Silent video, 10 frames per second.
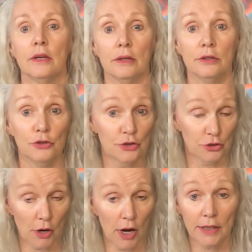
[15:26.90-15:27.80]
you should
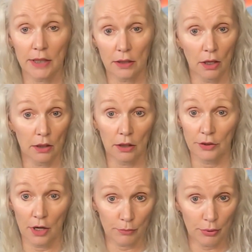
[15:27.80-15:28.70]
try to get on a
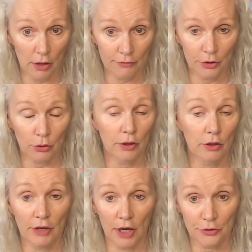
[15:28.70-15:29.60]
nonprofit or
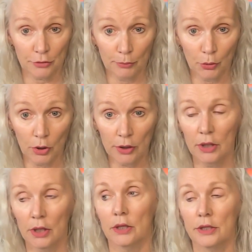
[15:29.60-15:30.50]
advisory board.
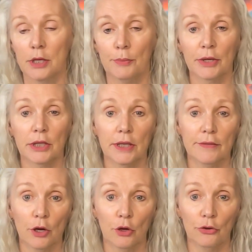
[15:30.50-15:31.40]
Typically,
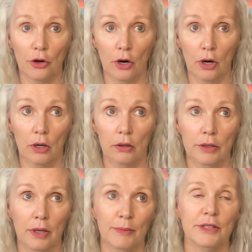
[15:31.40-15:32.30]
those are,
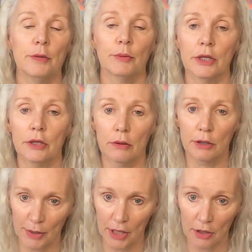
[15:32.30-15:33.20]
I mean, typically you don't
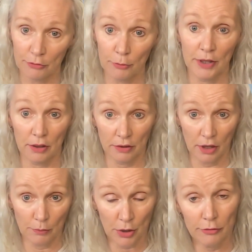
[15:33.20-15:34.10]
get paid for being on a
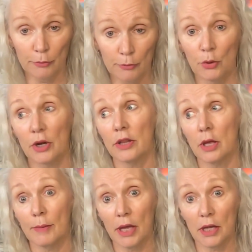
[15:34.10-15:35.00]
nonprofit board, and
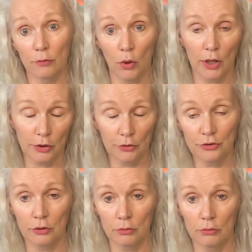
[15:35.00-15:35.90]
they may even want you
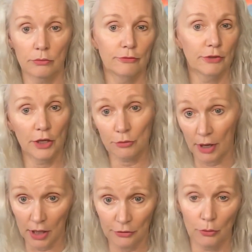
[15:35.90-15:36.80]
to
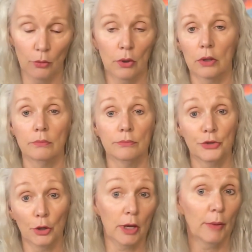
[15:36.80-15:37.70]
fundraise or
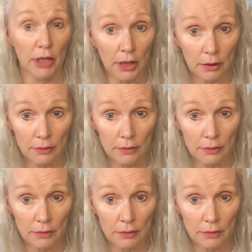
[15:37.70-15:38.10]
donate money.